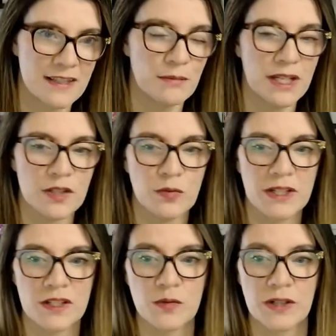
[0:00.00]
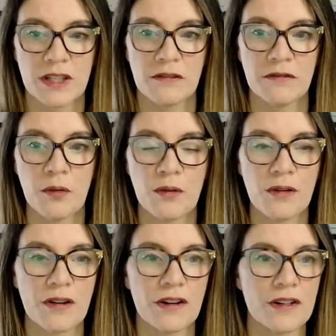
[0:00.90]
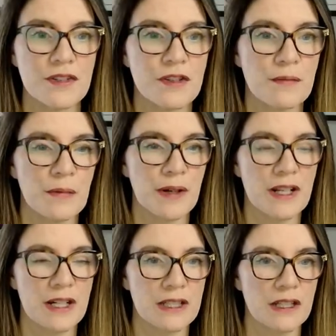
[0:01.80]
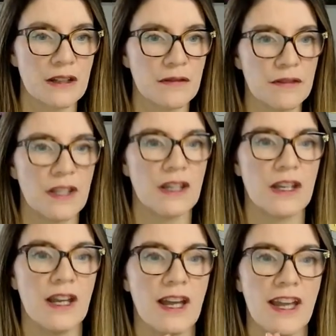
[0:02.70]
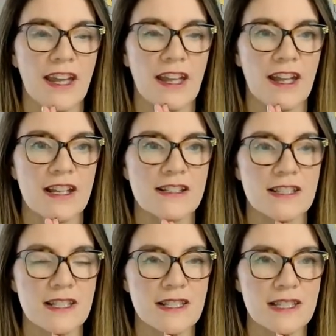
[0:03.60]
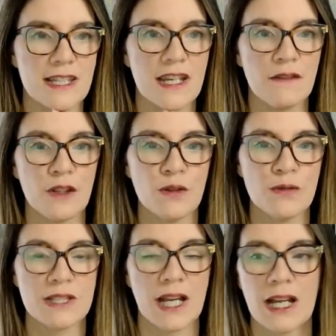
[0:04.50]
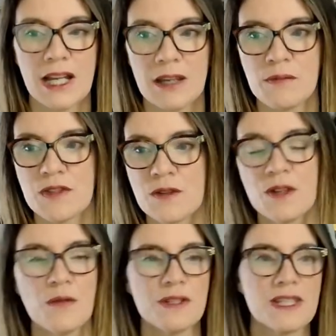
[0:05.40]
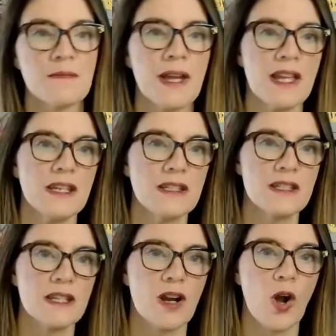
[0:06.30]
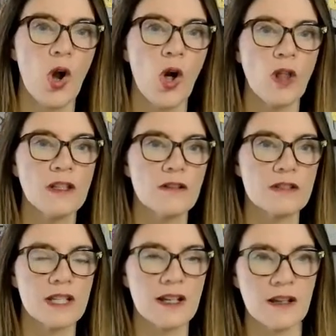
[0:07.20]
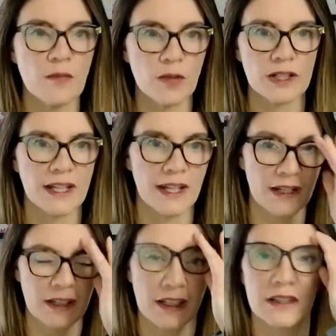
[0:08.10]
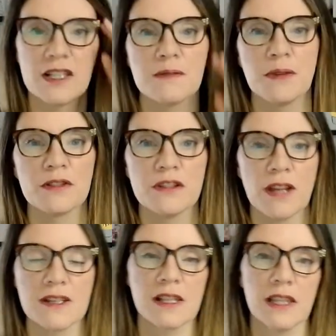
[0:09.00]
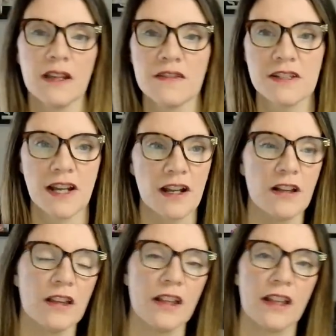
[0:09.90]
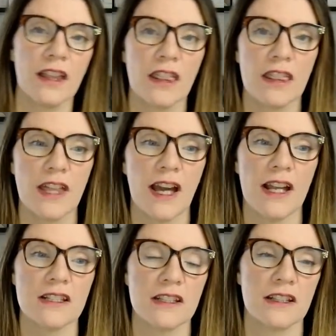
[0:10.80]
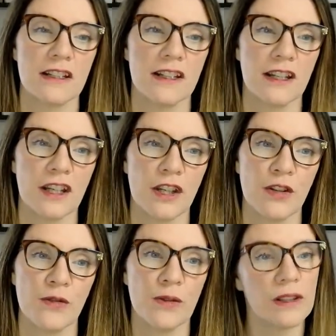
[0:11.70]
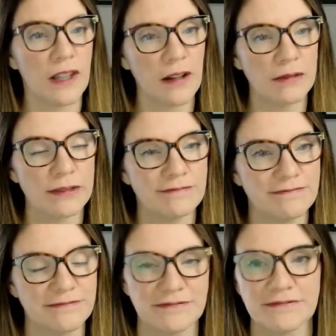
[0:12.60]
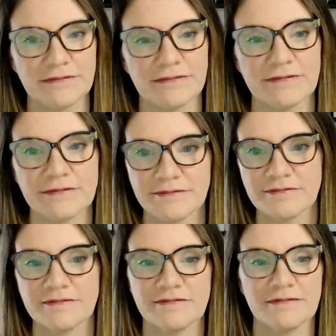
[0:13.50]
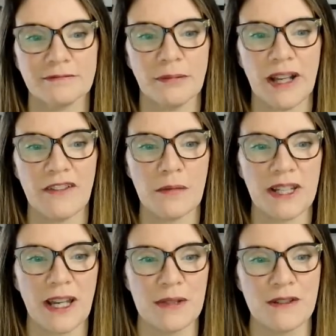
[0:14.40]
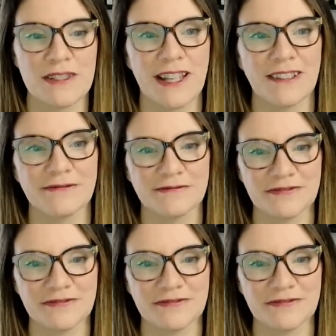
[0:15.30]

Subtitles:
make 2024 super productive and save you time so you don't spend all your time working. Let's build you guys a lifestyle that you love. Bye, everybody. Happy Tuesday.